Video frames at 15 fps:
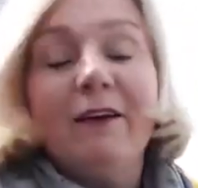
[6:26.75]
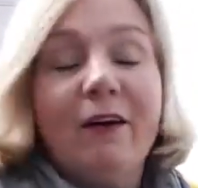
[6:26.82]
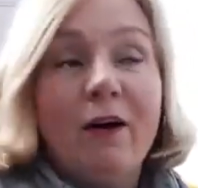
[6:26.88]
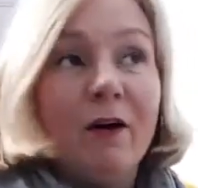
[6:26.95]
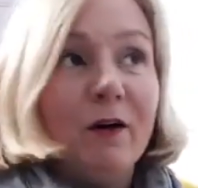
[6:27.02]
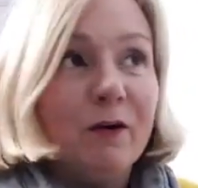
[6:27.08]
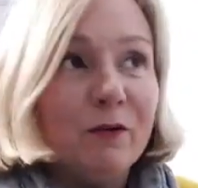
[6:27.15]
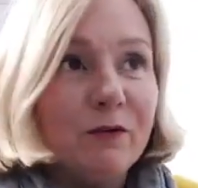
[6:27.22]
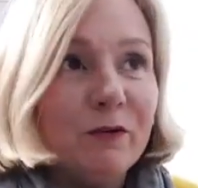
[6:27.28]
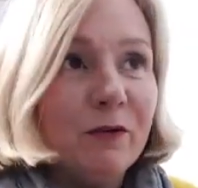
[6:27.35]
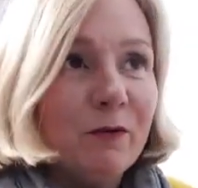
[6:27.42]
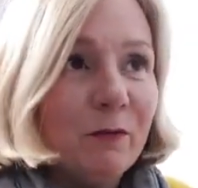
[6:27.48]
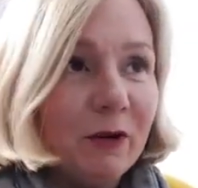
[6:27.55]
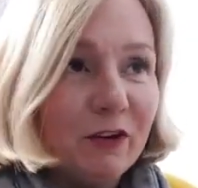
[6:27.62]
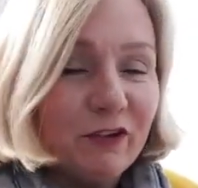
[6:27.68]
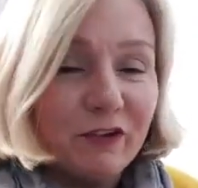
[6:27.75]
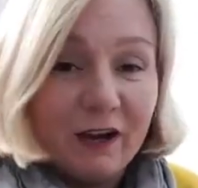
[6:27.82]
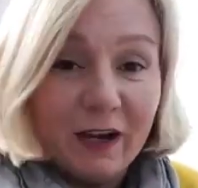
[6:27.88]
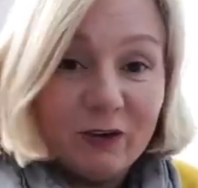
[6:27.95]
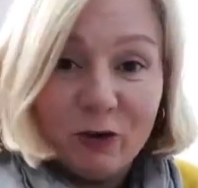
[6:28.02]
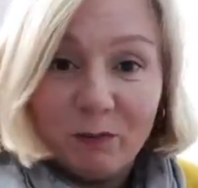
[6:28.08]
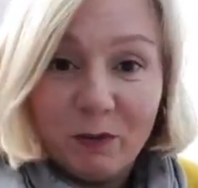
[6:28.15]
of which
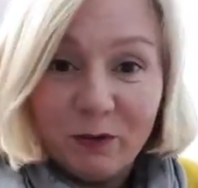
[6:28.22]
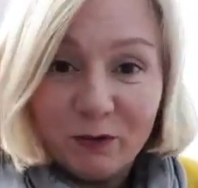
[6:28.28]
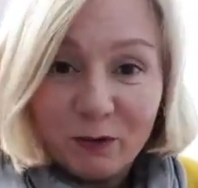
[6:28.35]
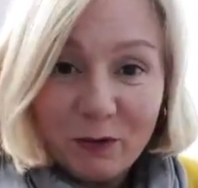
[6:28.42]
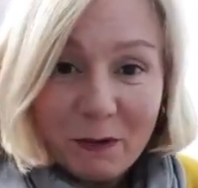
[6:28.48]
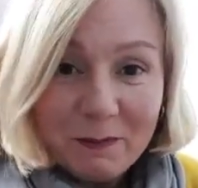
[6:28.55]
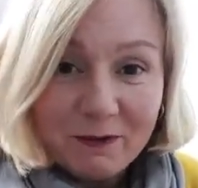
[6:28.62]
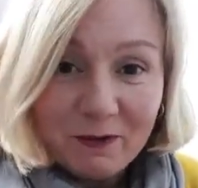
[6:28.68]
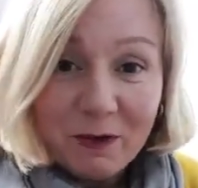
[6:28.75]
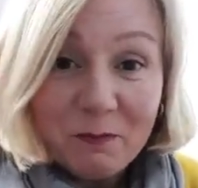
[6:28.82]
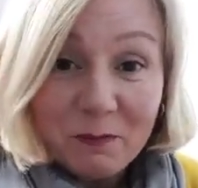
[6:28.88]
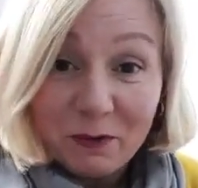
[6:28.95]
side your Bondaweb is on